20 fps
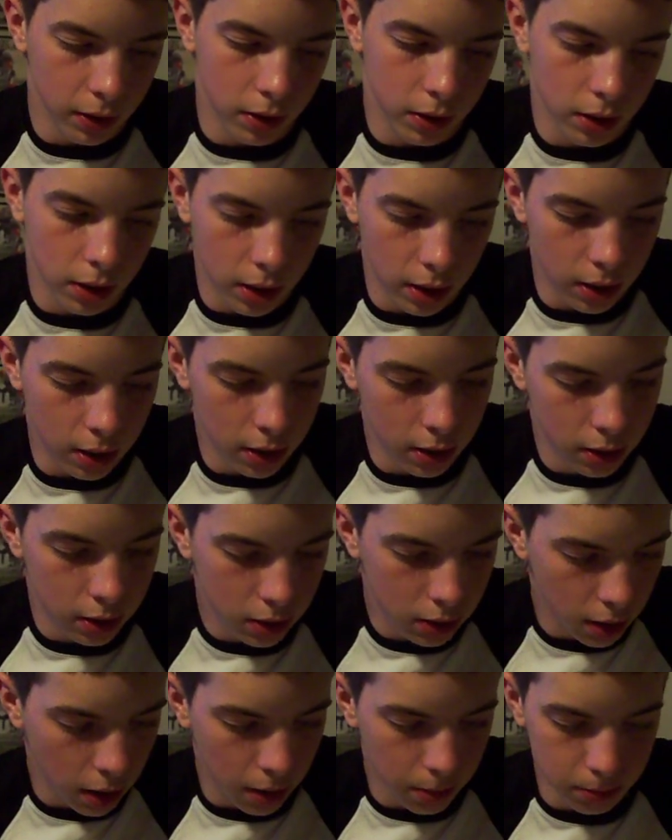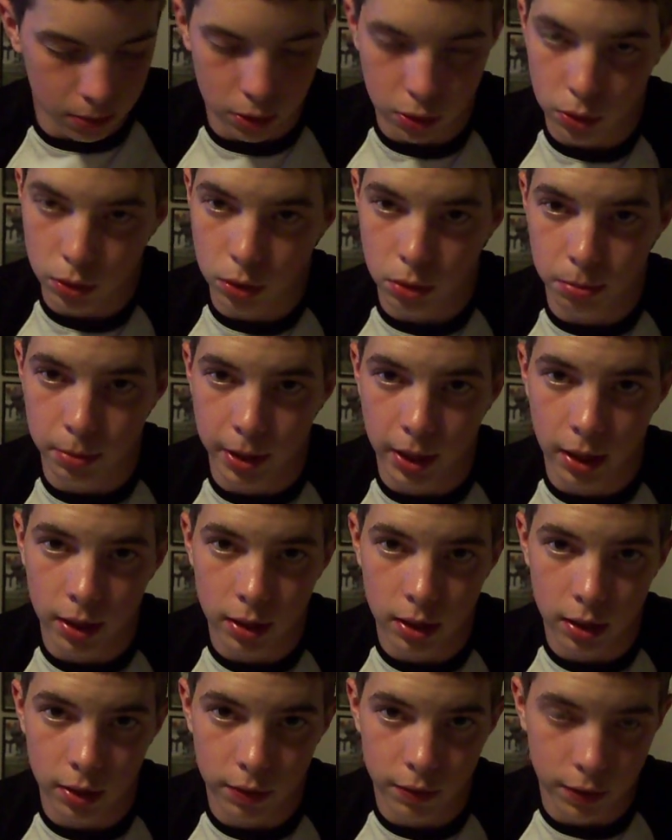I'm sure he'll be out
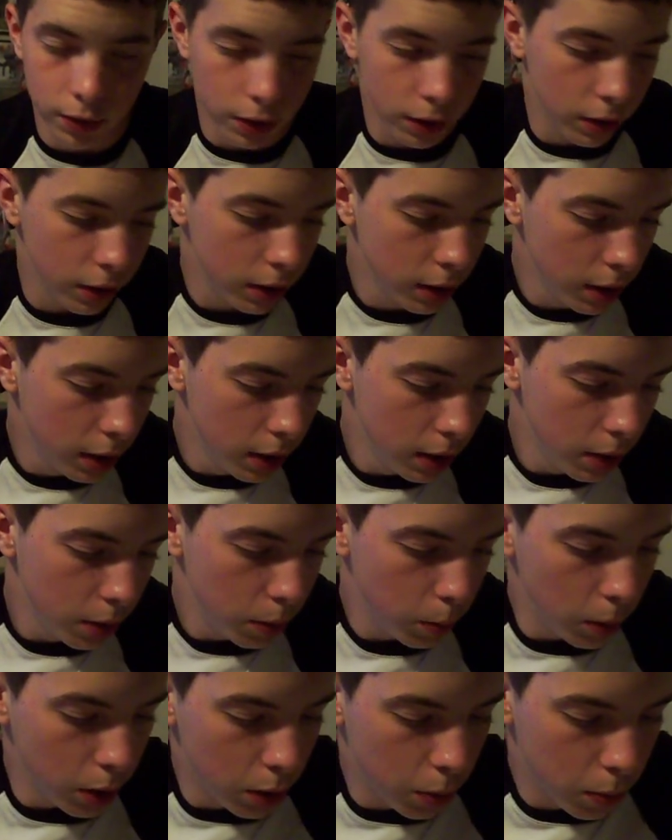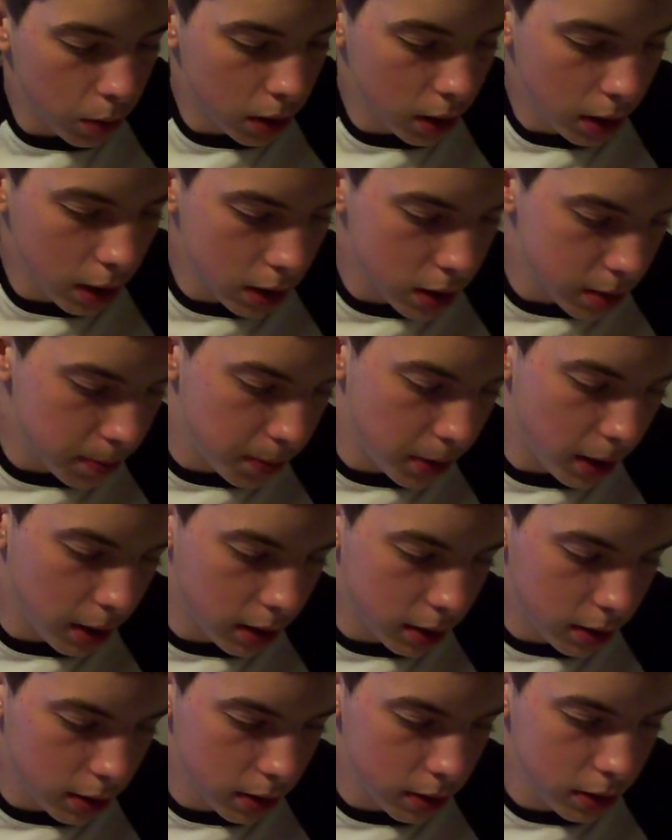there for Week 1 against the
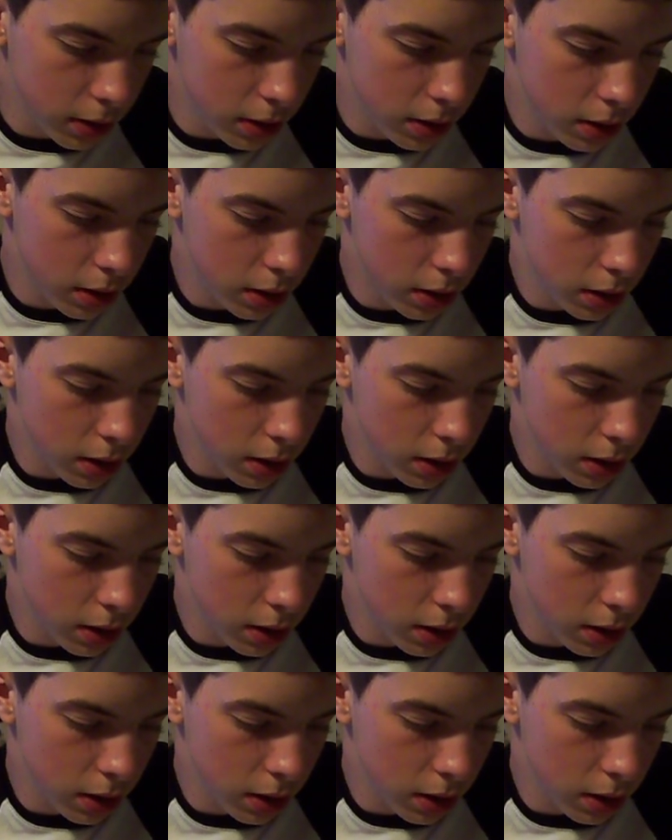Panthers.